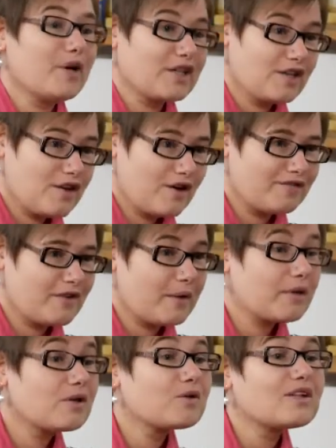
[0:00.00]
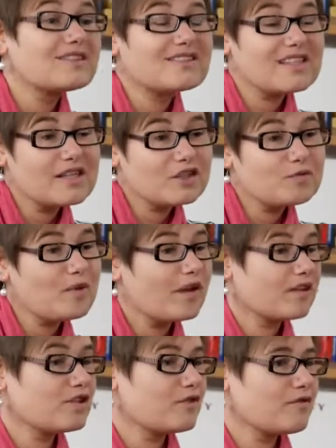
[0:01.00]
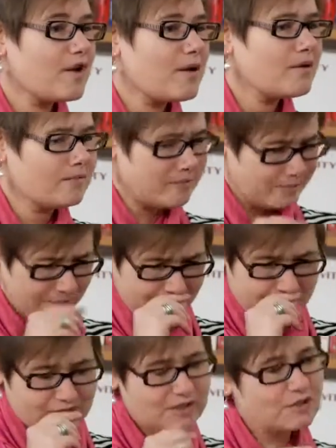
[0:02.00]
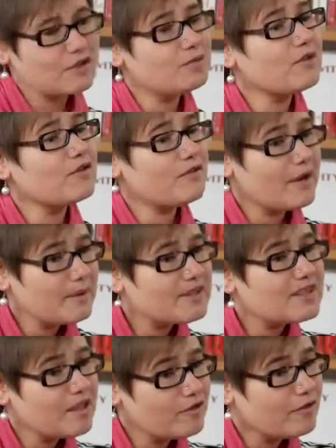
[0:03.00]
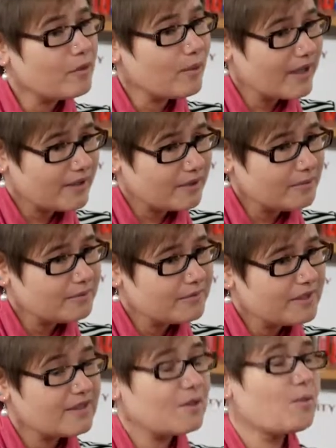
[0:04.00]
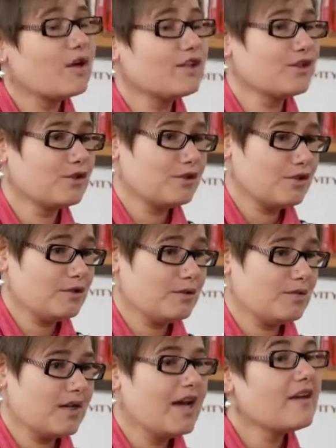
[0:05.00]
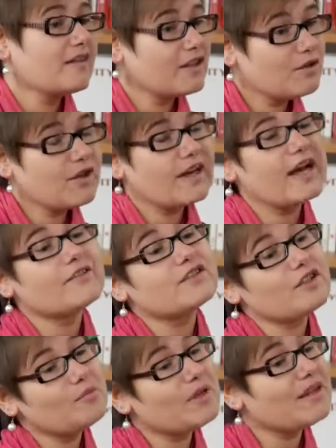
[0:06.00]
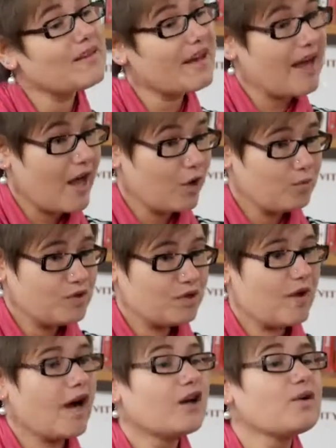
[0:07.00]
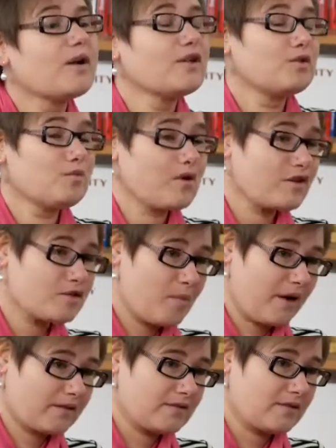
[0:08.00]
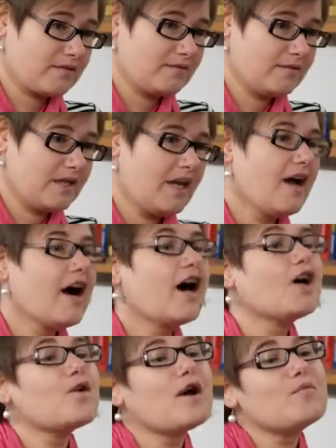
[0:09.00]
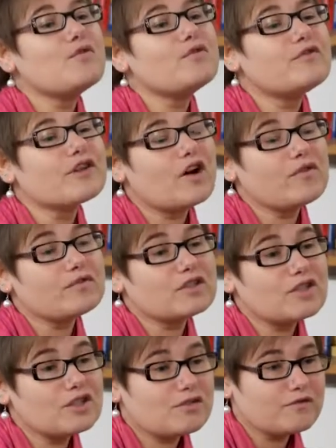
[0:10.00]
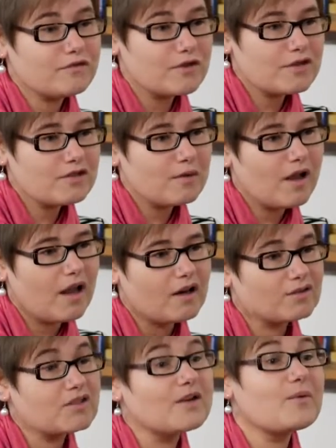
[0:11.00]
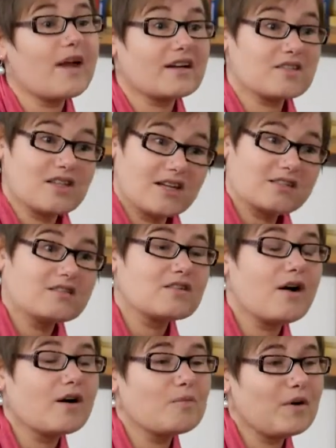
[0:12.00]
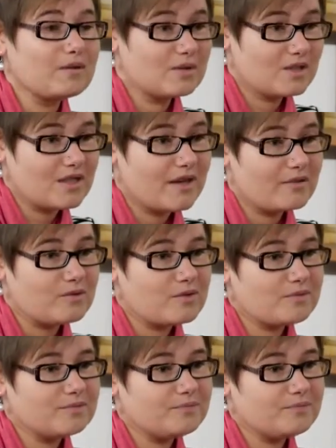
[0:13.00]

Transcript: but you're not very good at sales because you're very, excuse me, you're very self-aware, then what do? Then you can have somebody that helps you. How do I do prospecting? How do I move the conversation further along so that we actually get to talk about the sales?